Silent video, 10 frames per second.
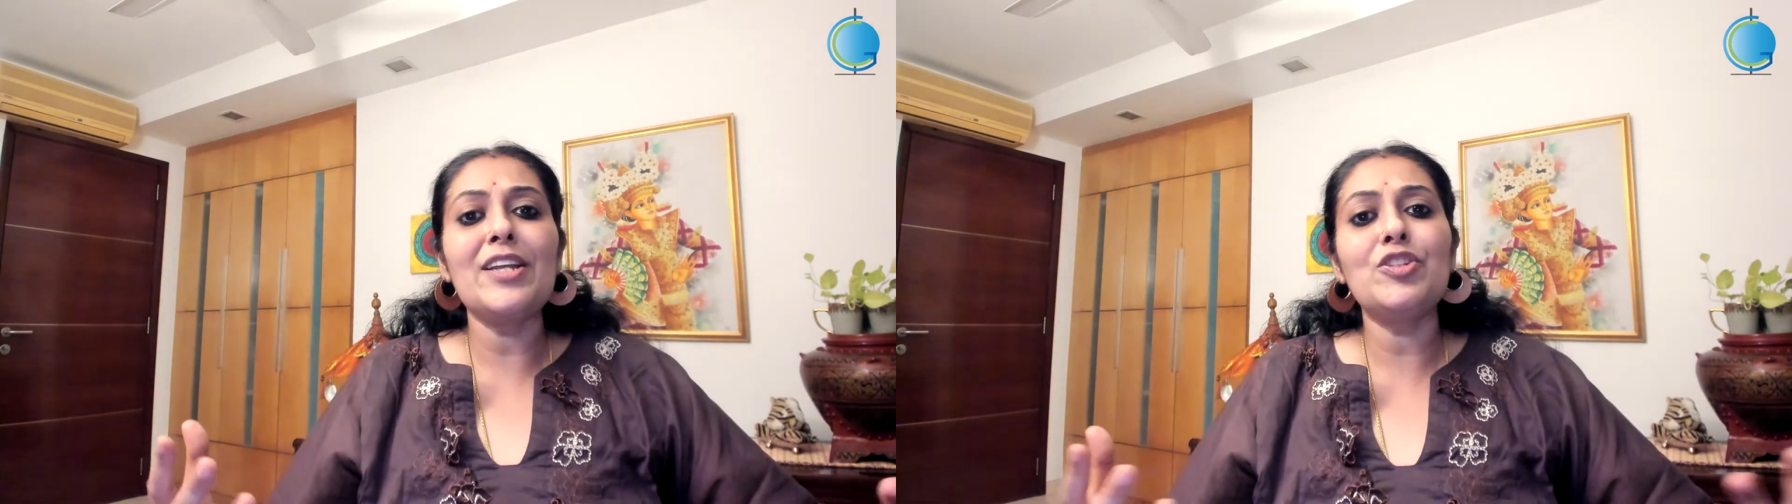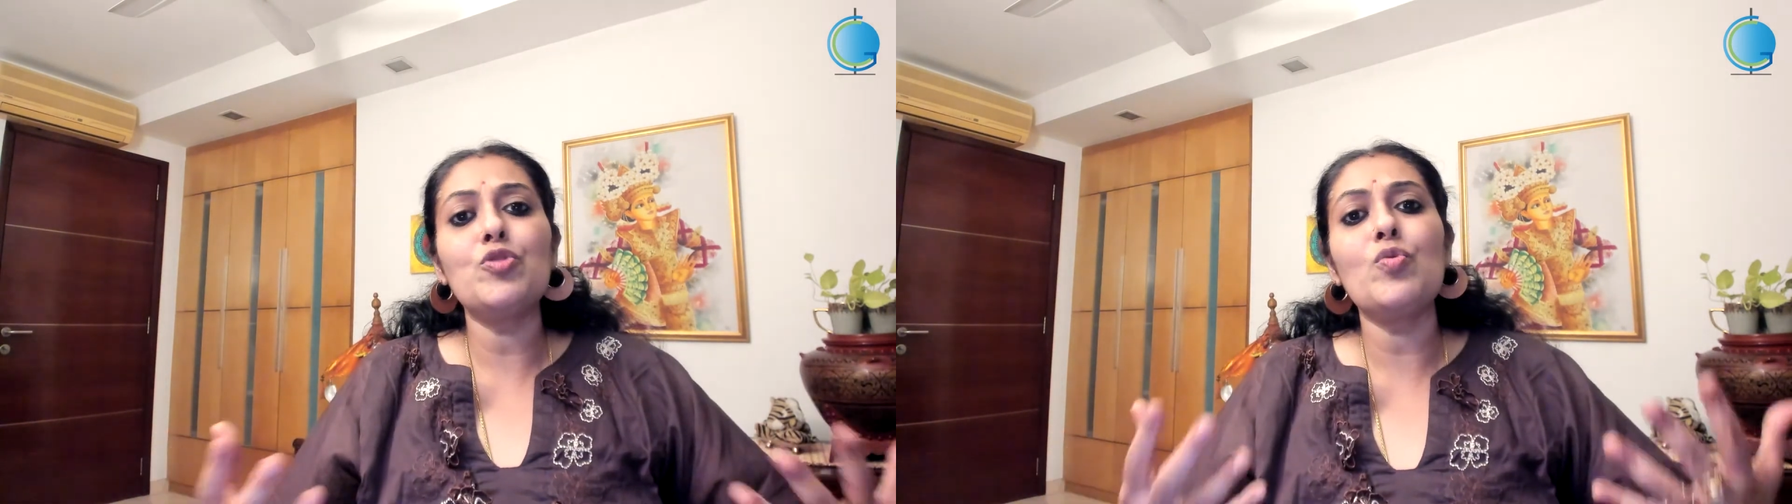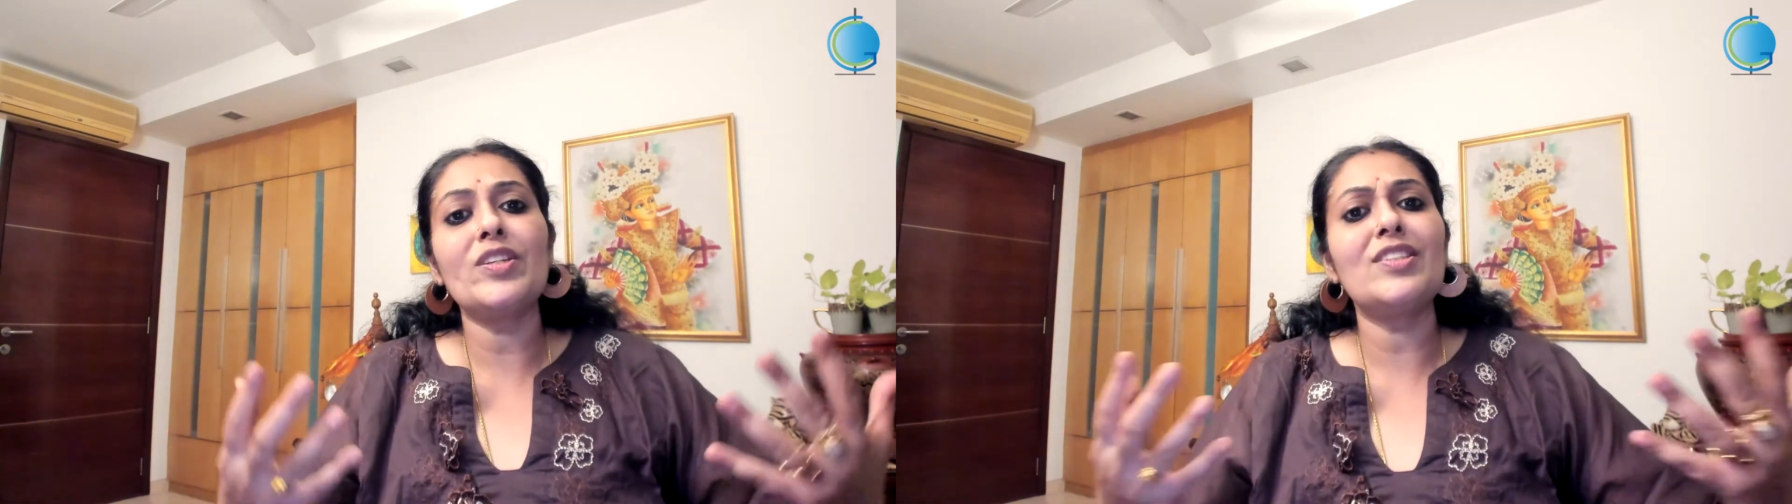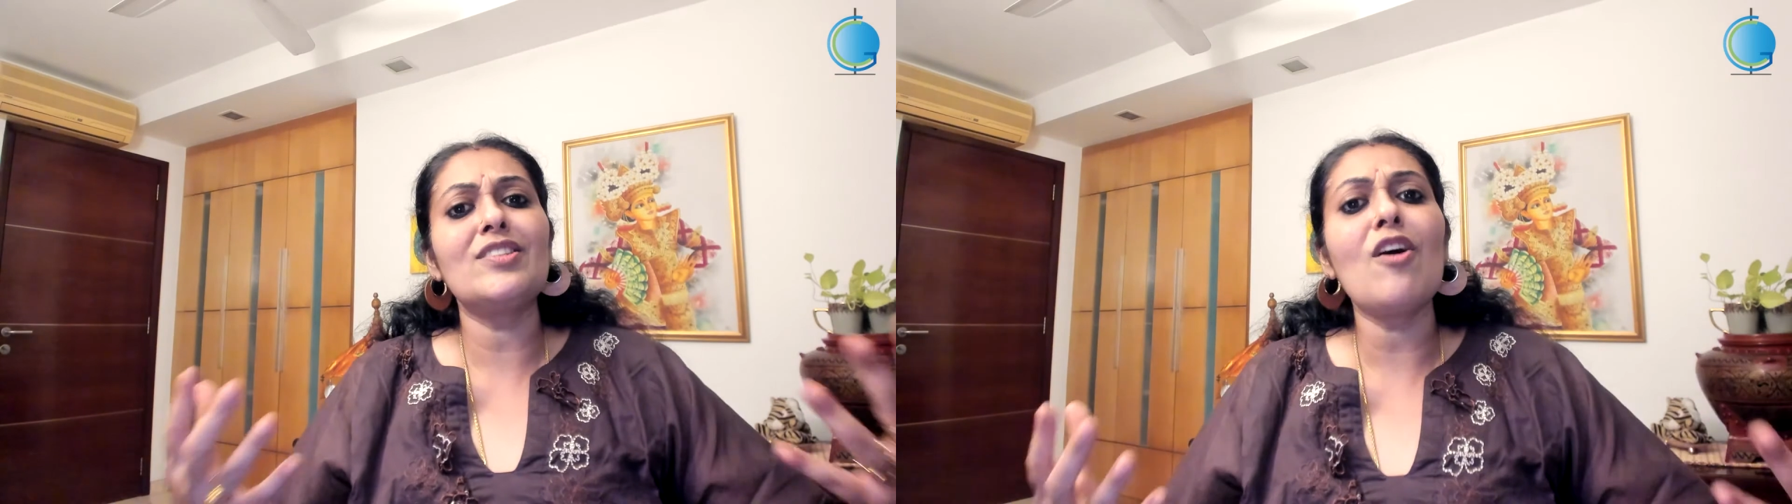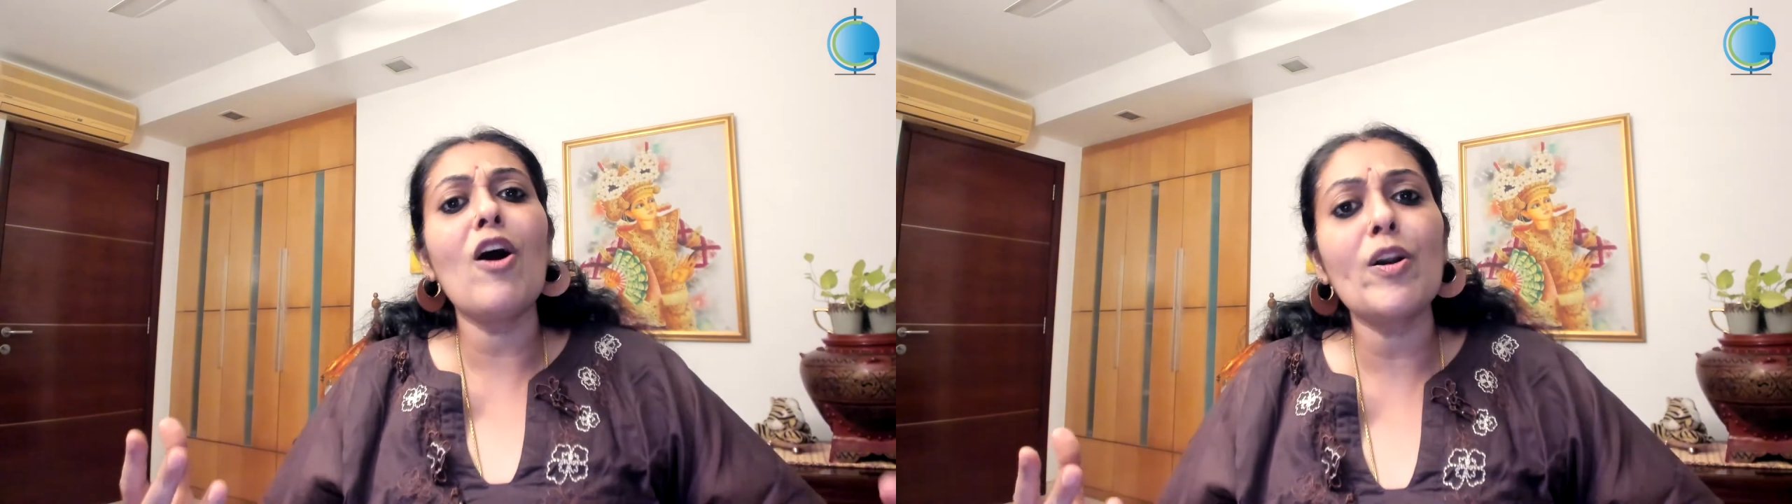into a
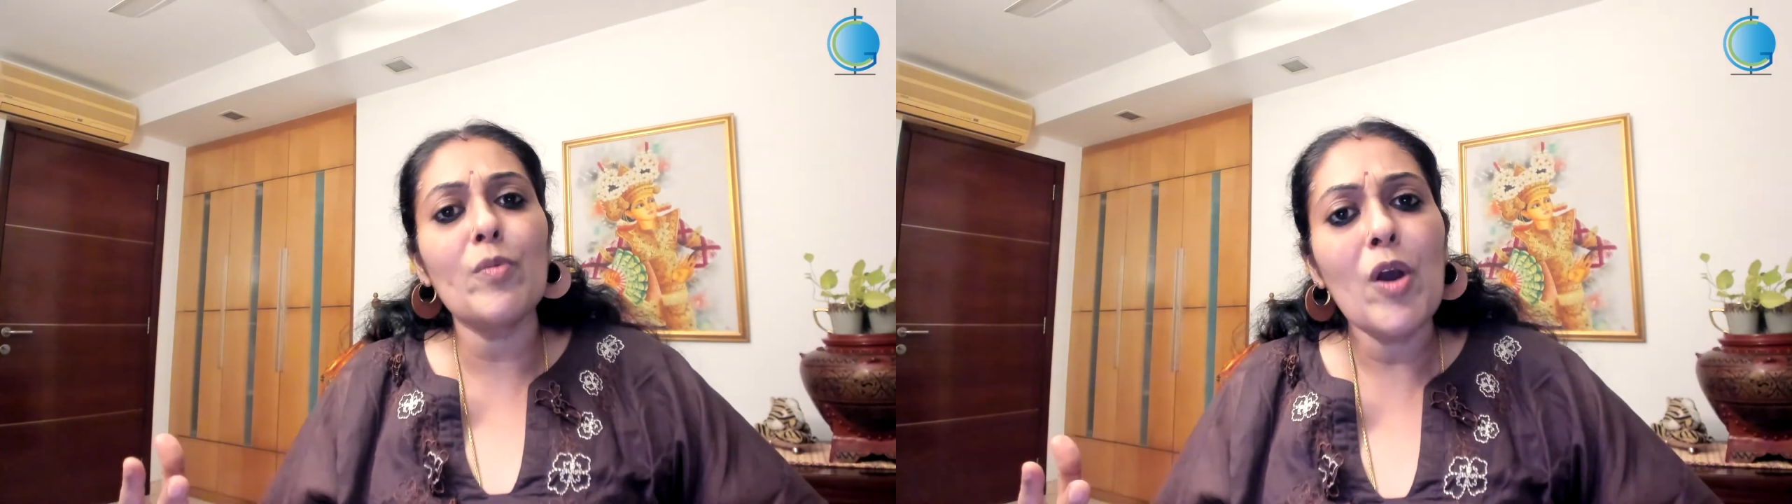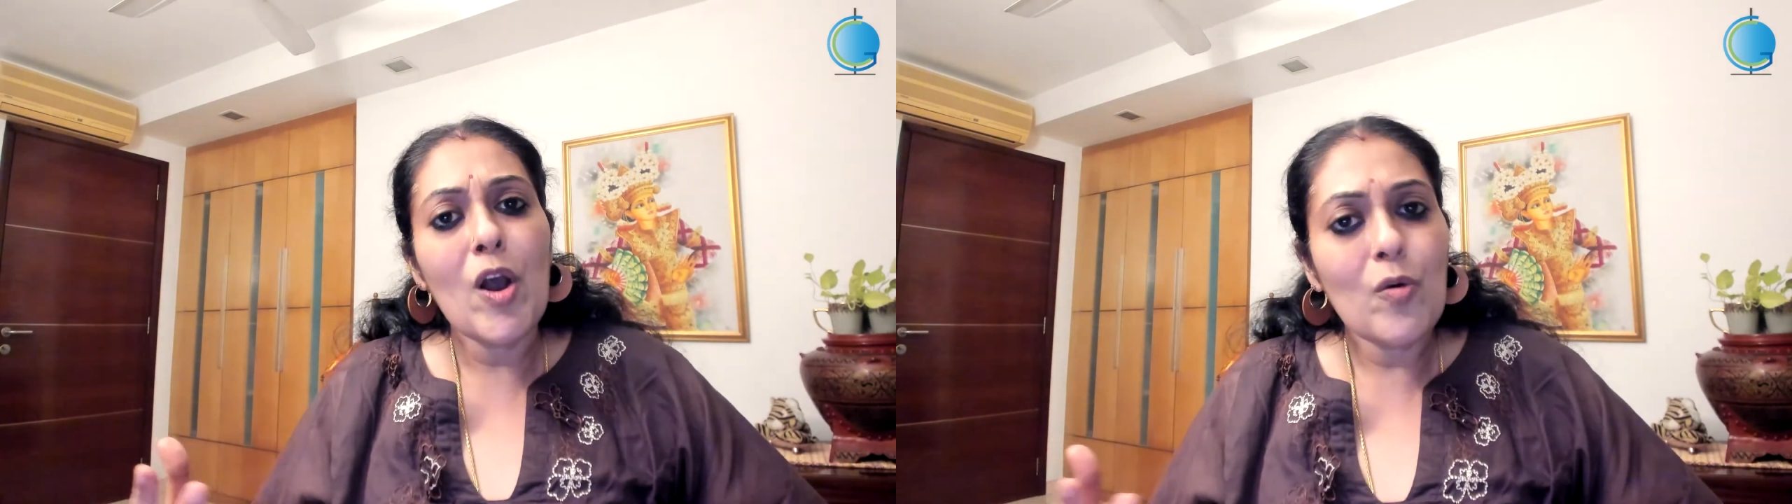star